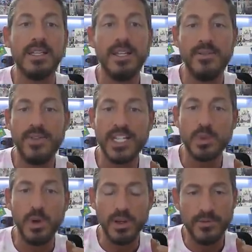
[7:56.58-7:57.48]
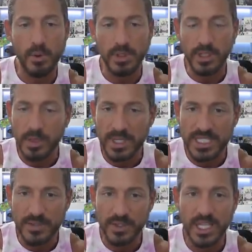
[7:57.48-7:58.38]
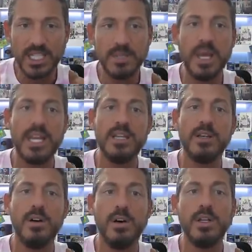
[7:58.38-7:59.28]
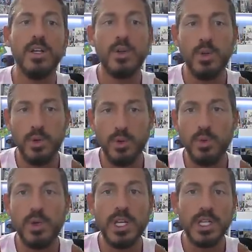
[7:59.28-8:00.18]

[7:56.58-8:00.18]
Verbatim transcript: the events will unfold a little bit differently depending on who